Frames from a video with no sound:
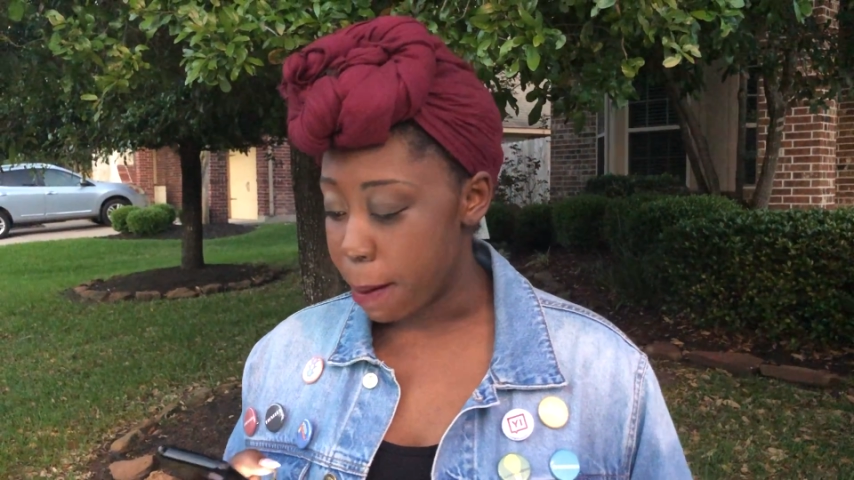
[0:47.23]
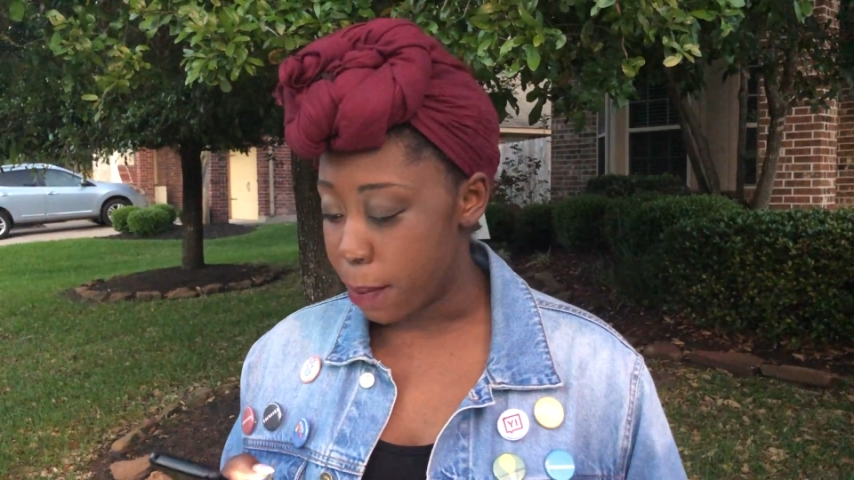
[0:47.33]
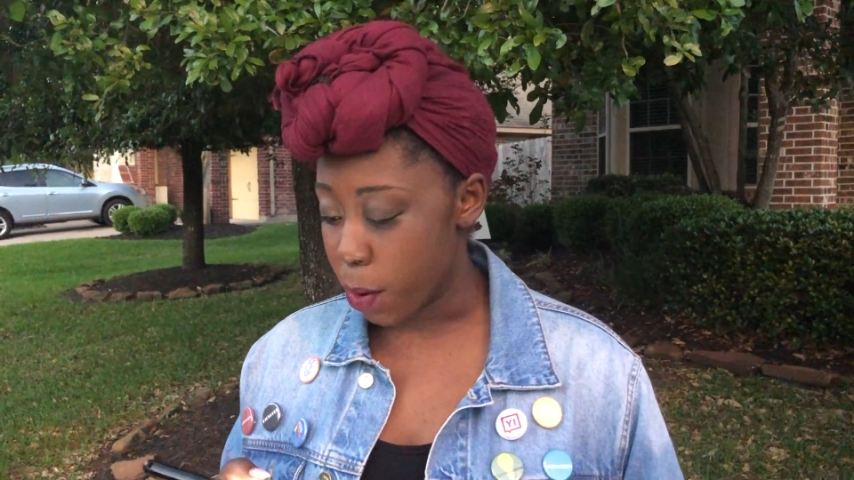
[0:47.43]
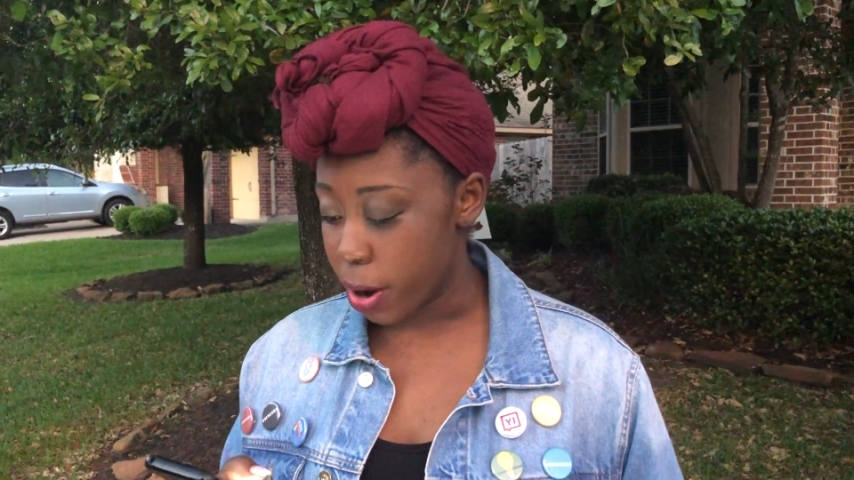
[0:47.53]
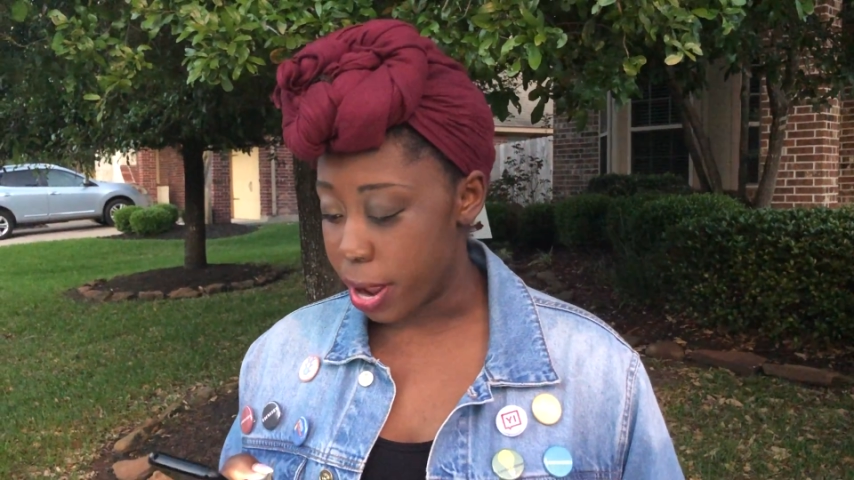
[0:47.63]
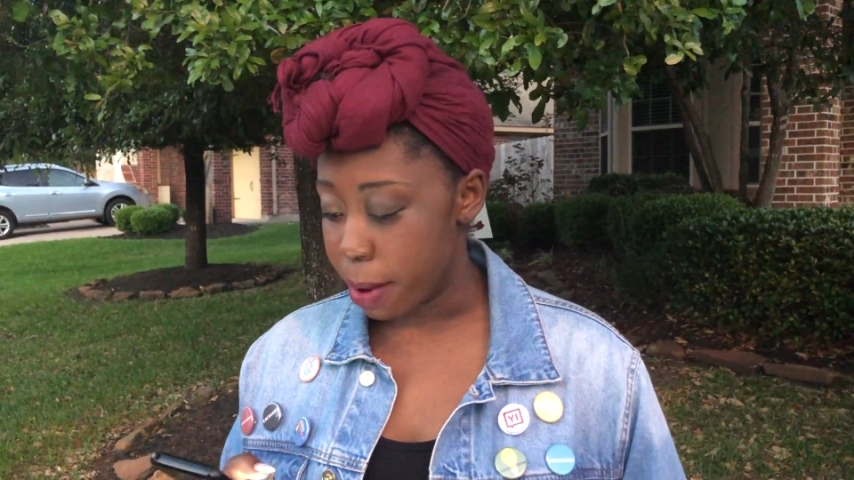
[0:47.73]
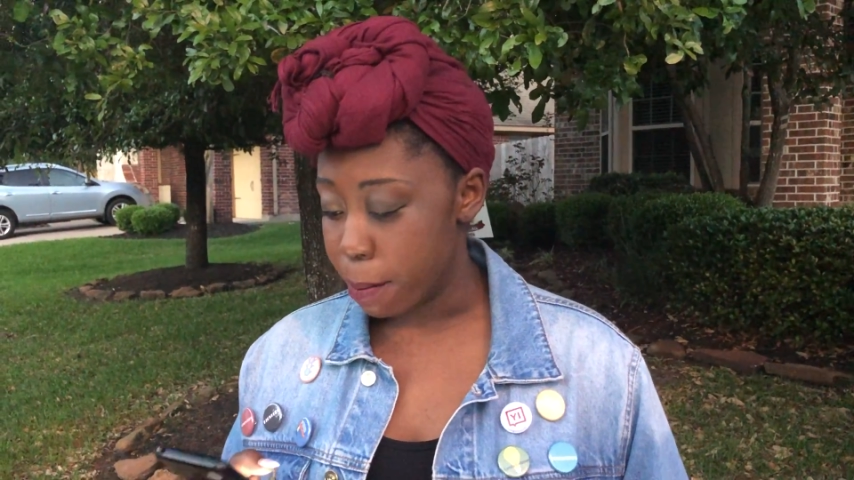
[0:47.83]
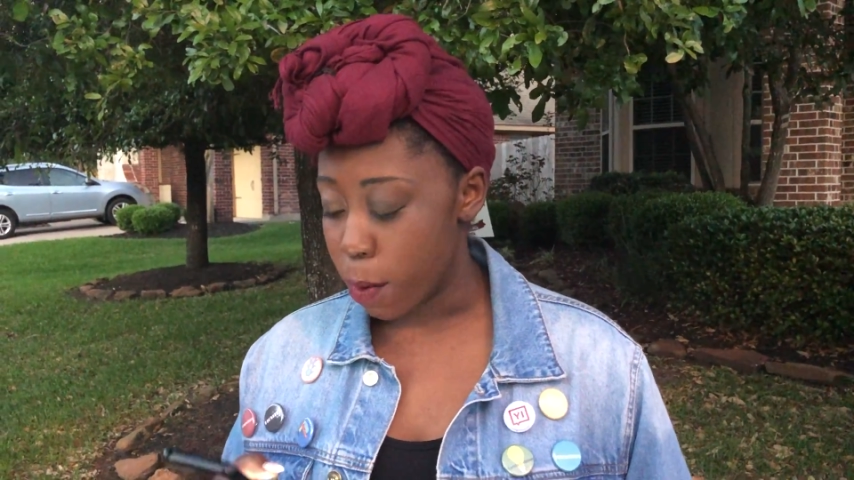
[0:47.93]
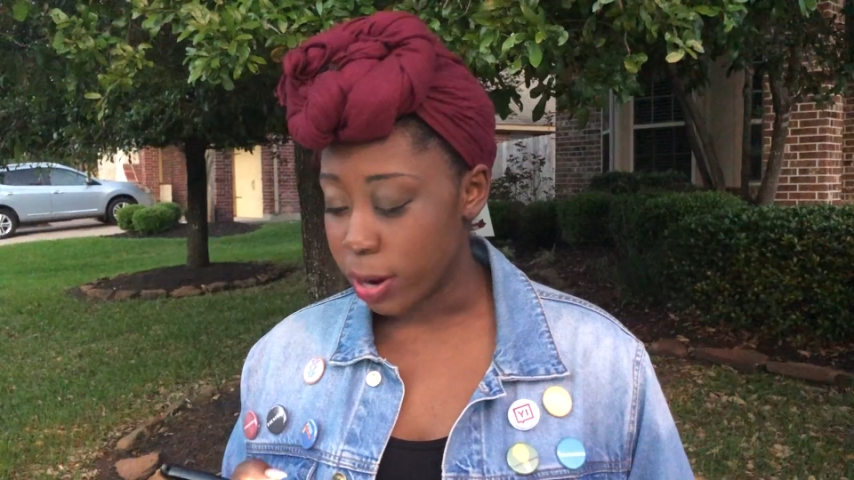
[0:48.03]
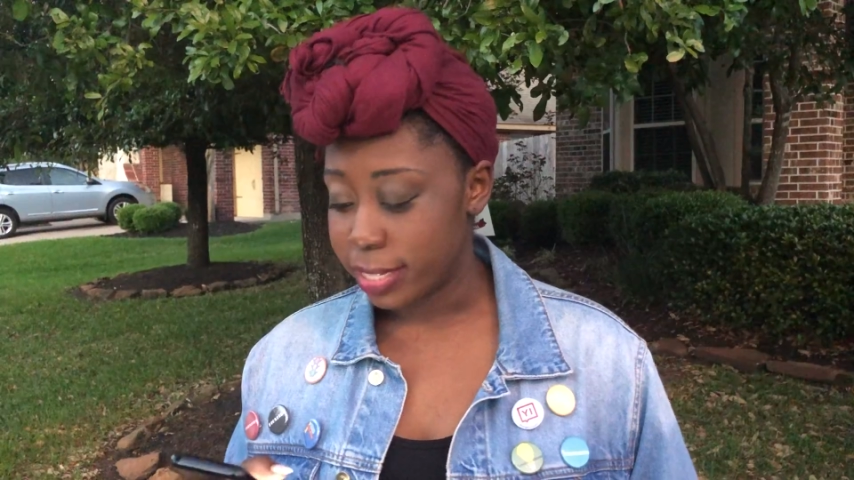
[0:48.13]

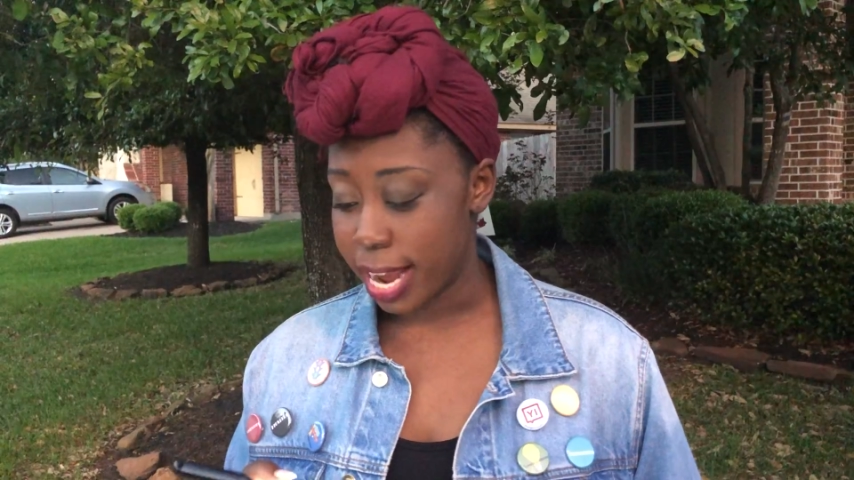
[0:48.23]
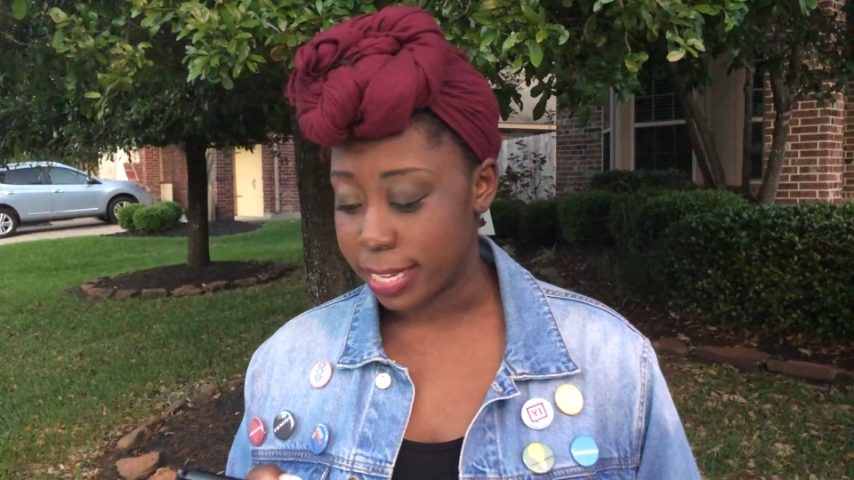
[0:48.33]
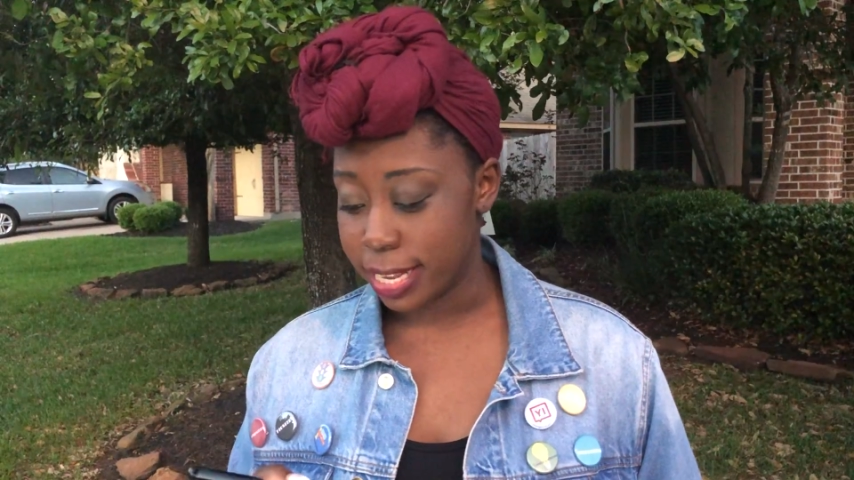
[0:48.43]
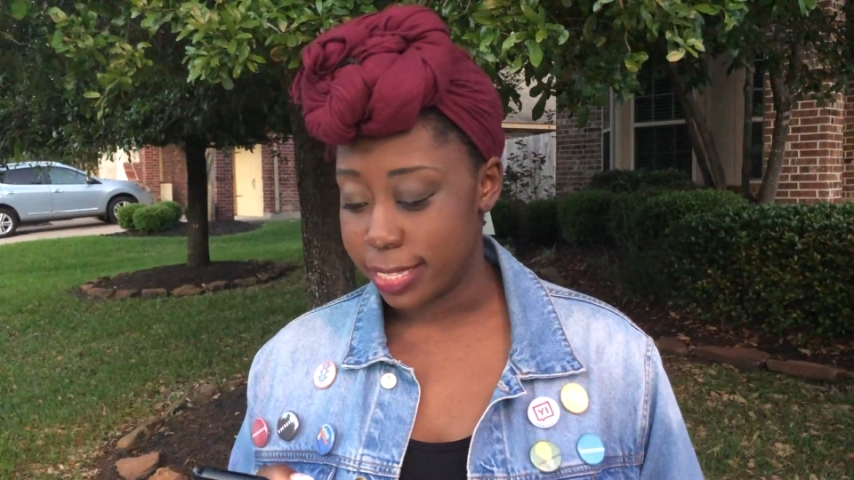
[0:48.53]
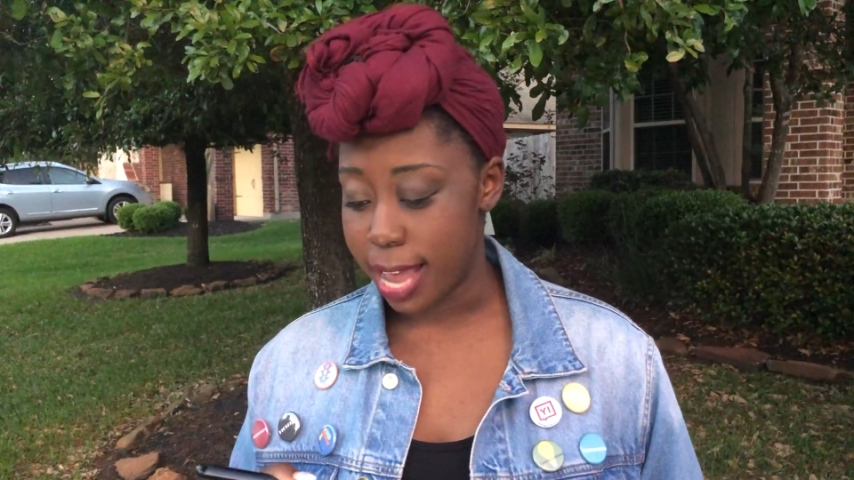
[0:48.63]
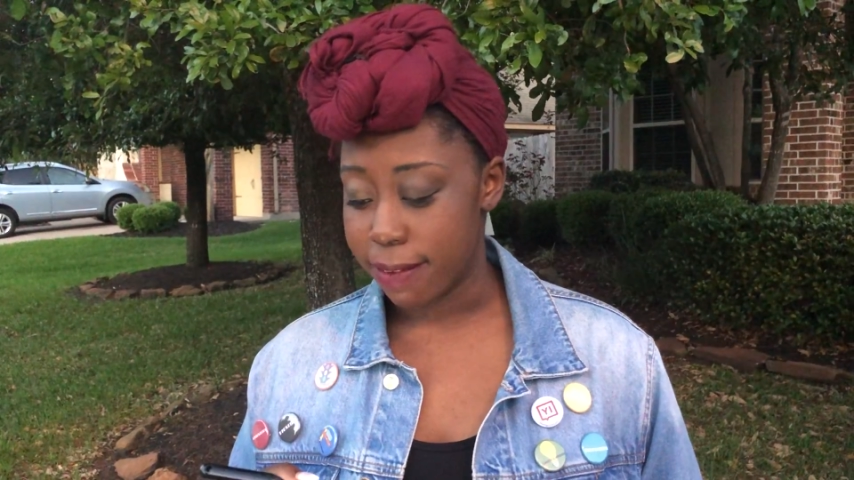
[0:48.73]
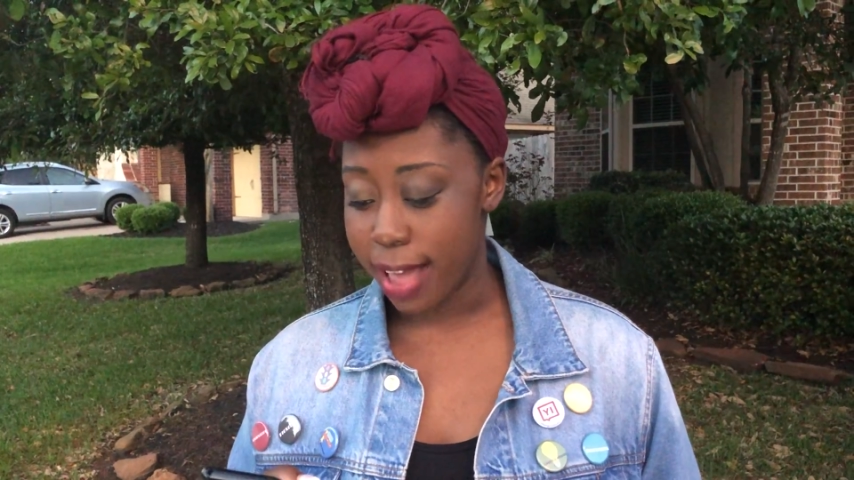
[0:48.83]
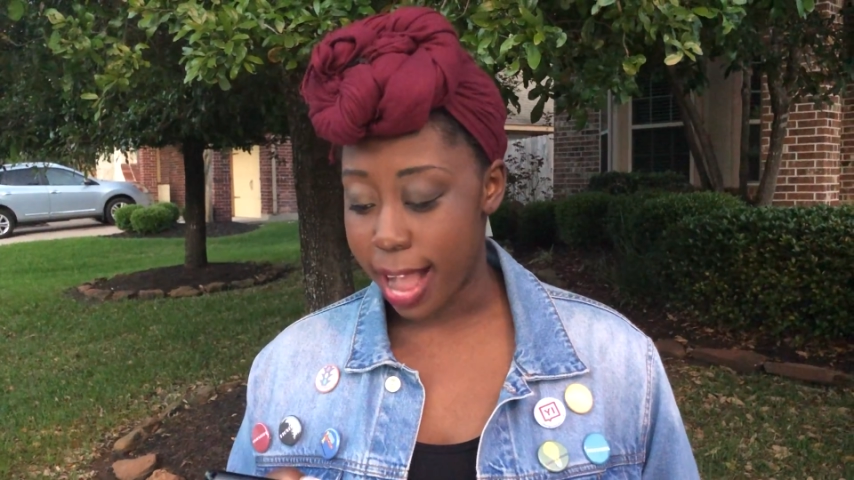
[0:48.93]
important more Texans have